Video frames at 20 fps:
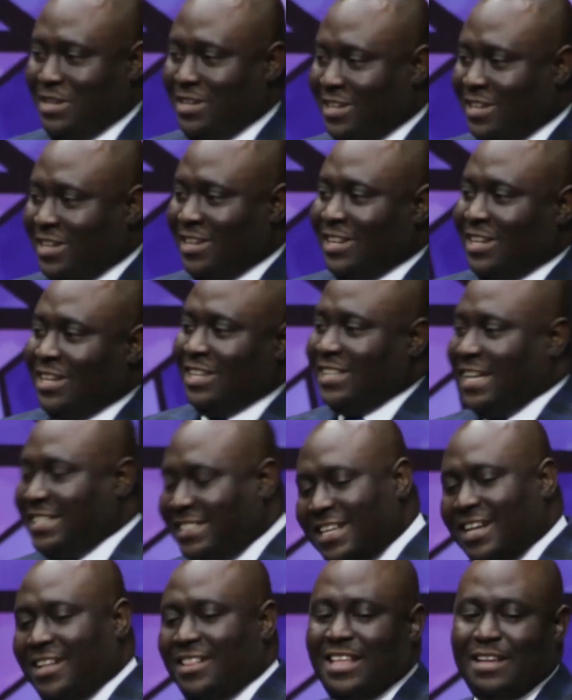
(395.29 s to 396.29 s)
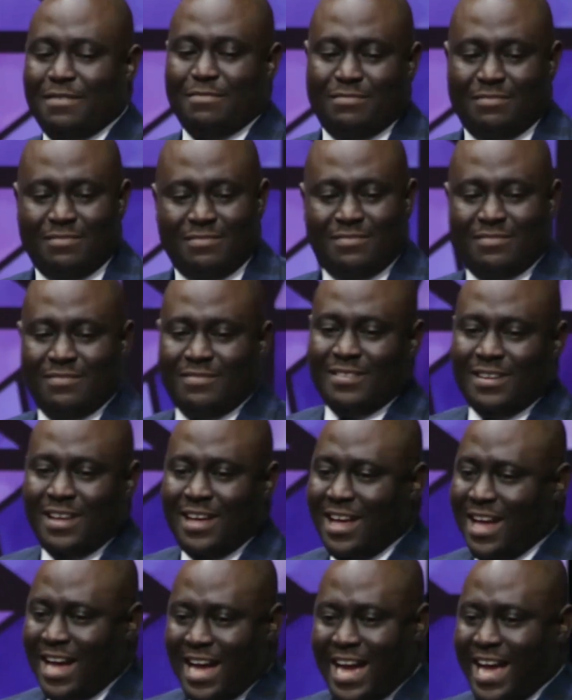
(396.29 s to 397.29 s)
He said, Tell them,
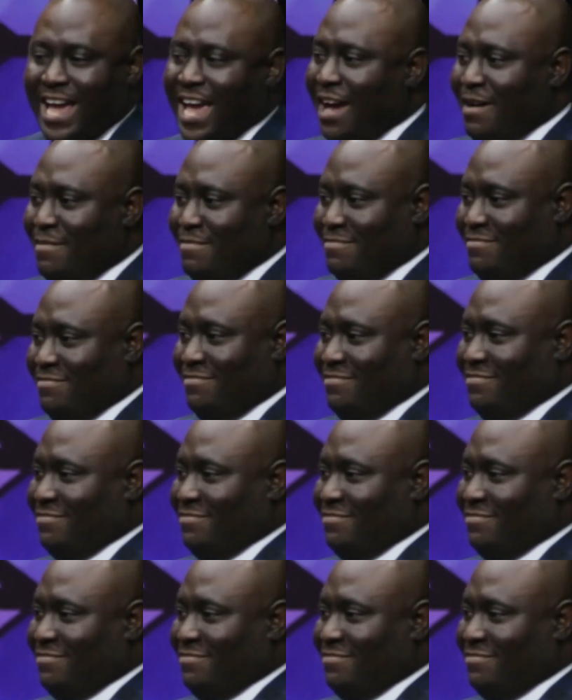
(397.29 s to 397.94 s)
I am